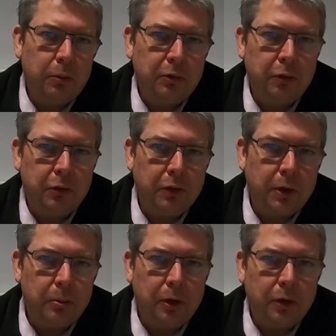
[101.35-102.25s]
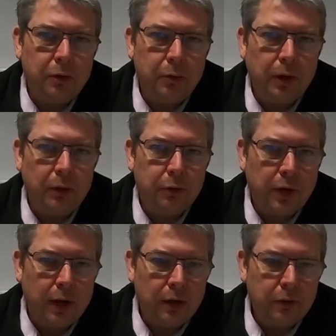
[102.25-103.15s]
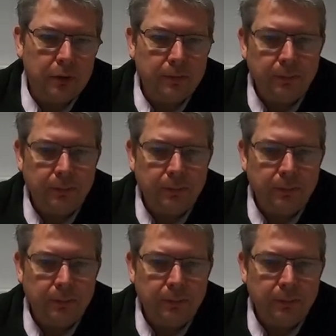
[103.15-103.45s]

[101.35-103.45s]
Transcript: before it's then applied to an outer case.